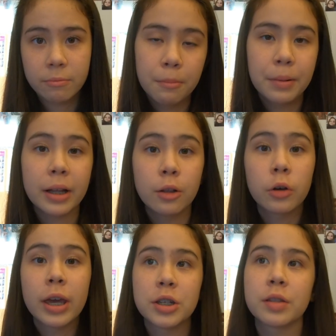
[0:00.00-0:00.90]
But a
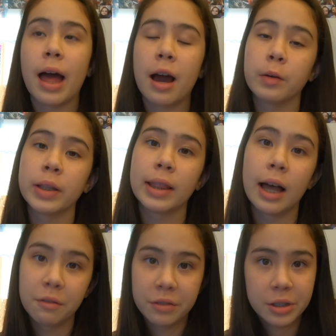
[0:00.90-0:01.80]
location that I would
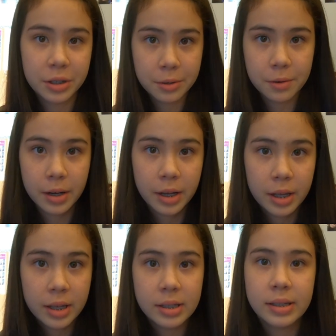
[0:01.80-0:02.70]
love to
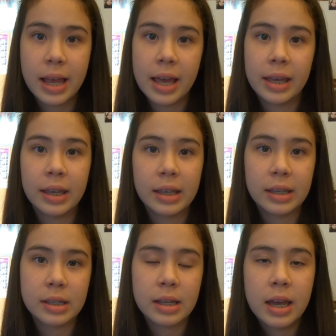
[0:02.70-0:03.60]
stay
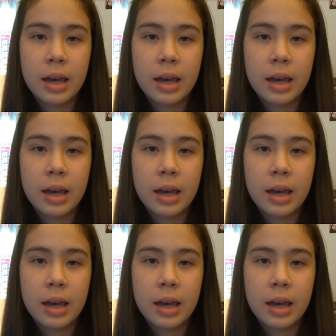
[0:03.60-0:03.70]
is